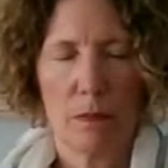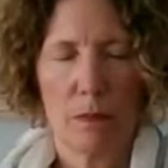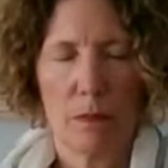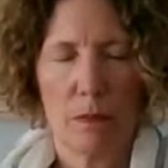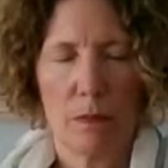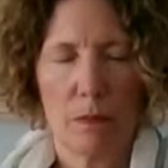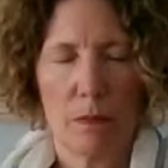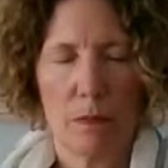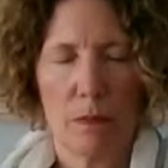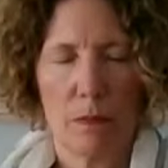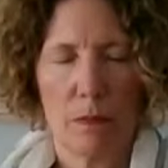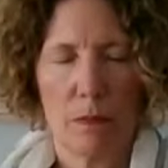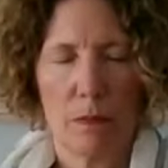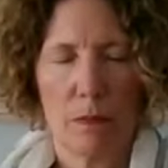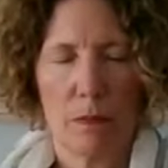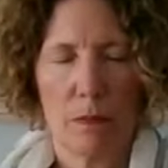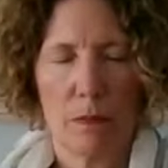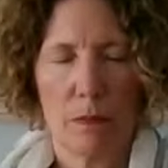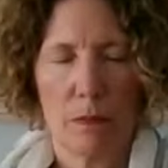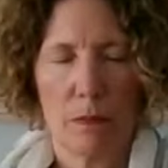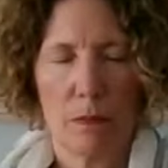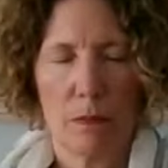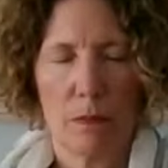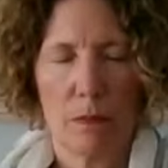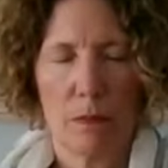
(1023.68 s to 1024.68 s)

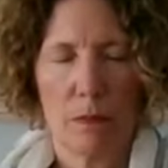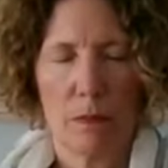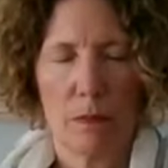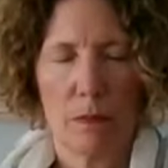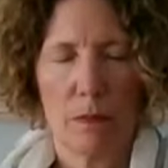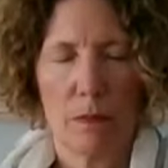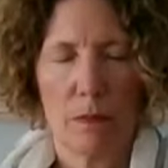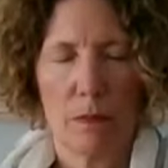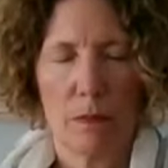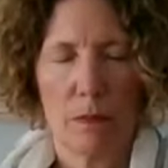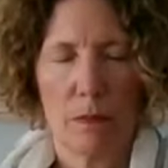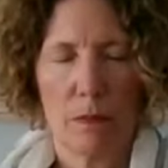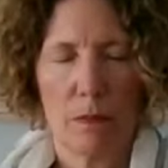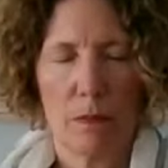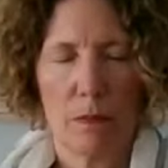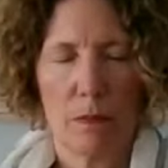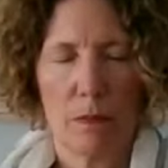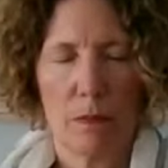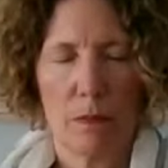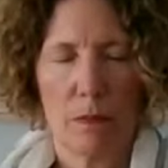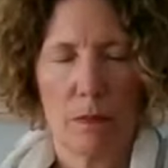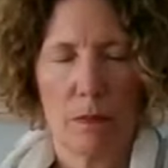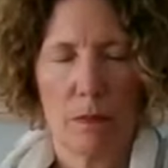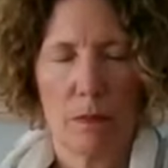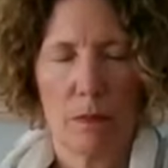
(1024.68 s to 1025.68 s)

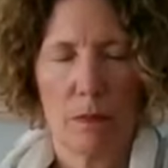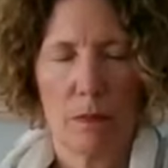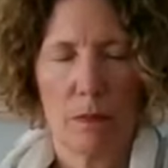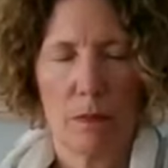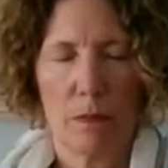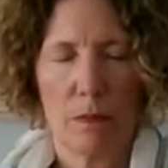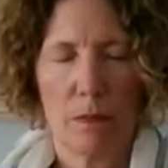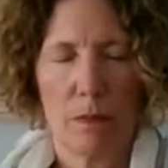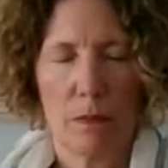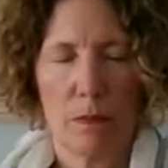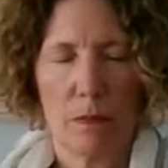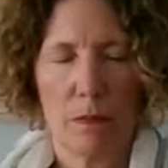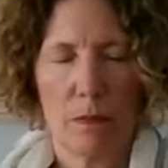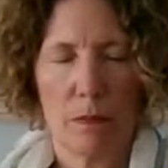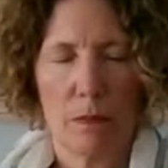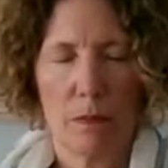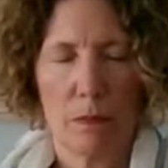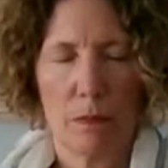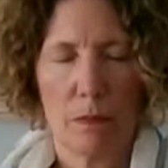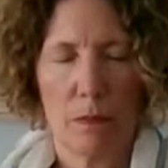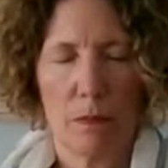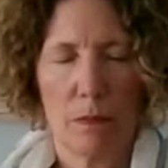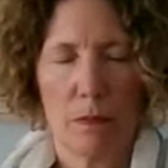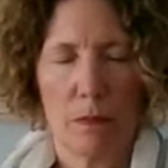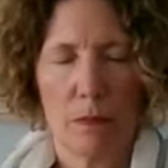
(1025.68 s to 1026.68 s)

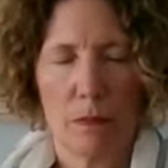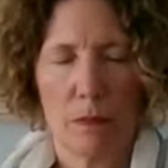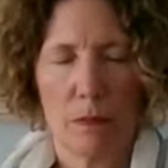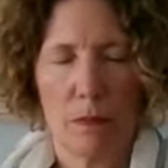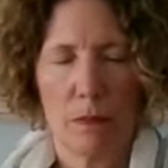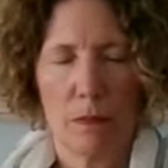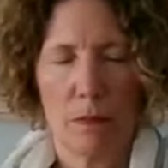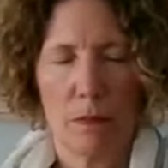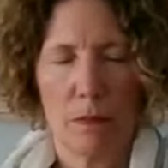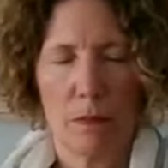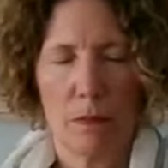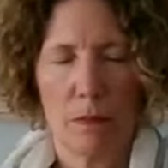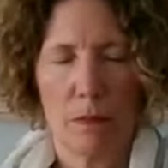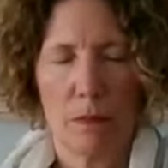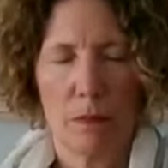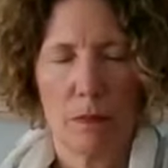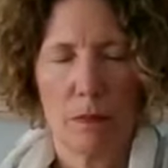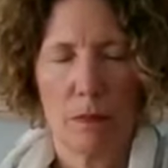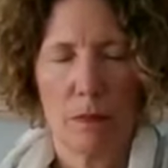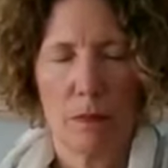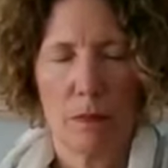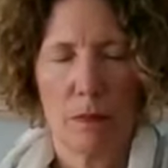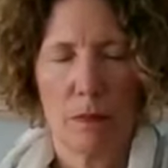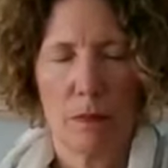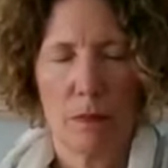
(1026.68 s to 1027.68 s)

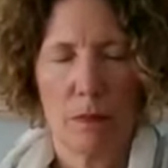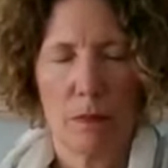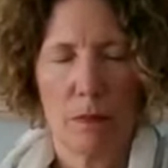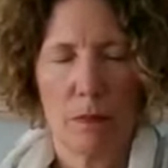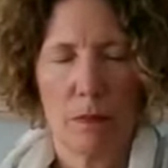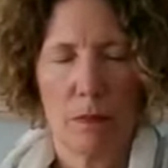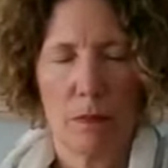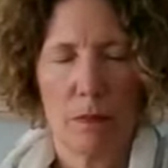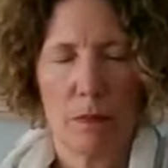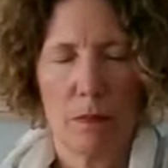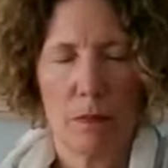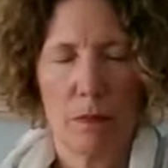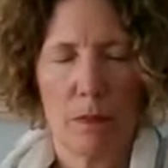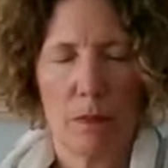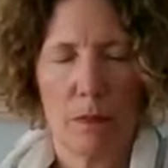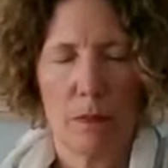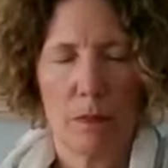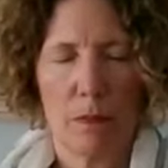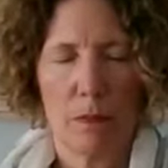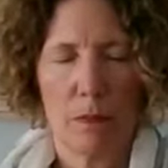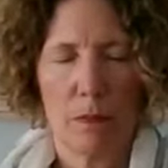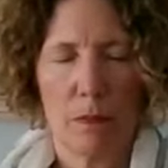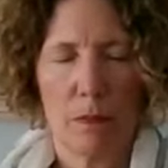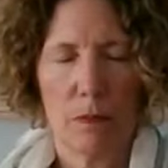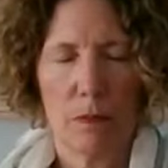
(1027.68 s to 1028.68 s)

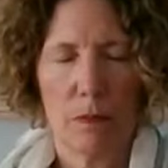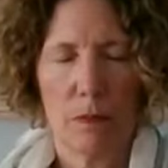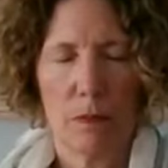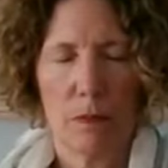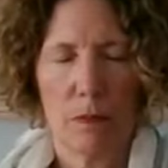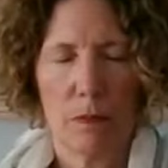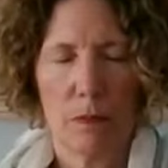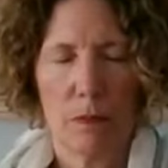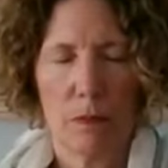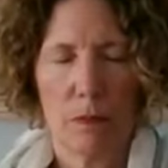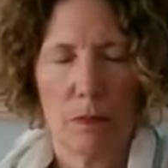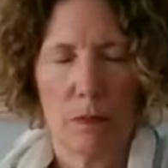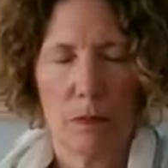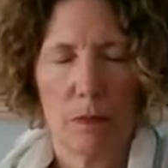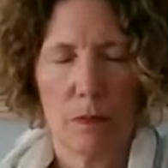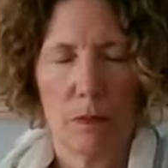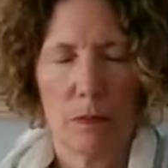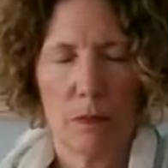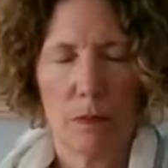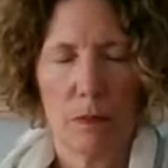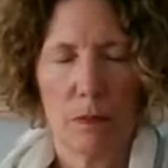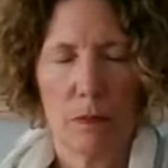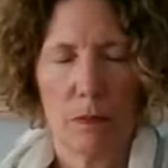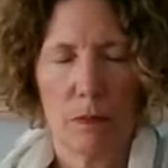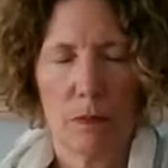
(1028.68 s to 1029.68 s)

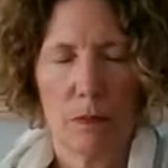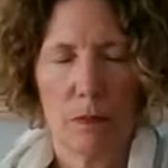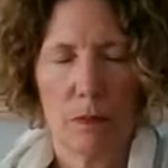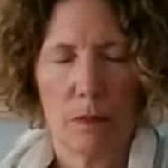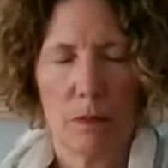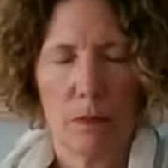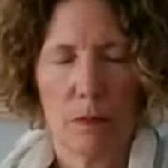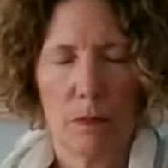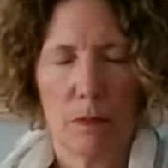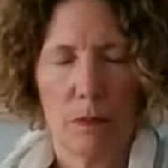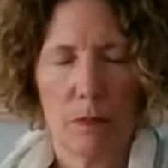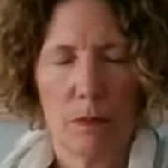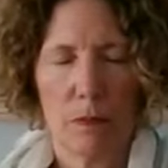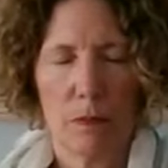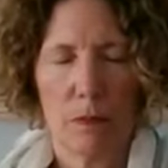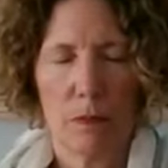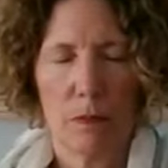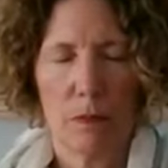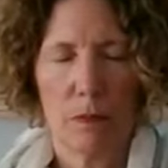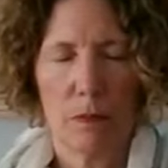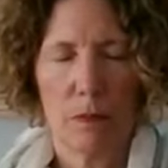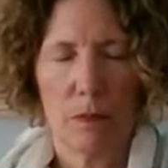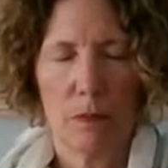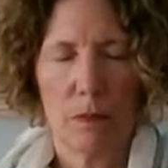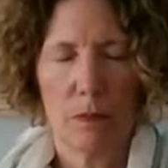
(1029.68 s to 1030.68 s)

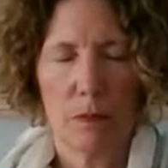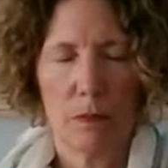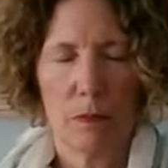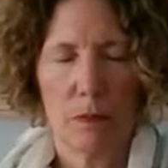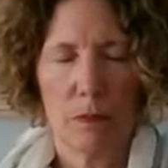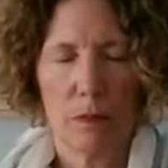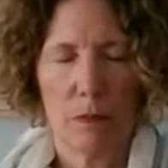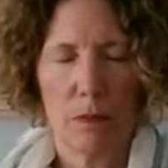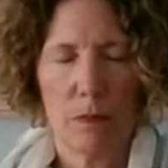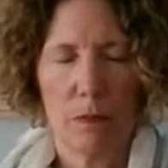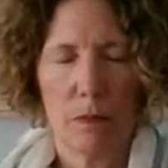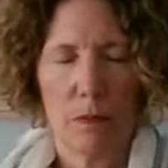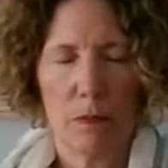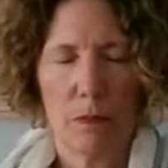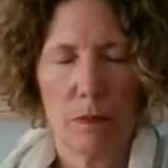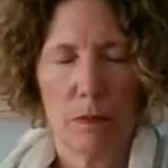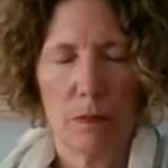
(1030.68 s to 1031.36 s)
(no one is talking)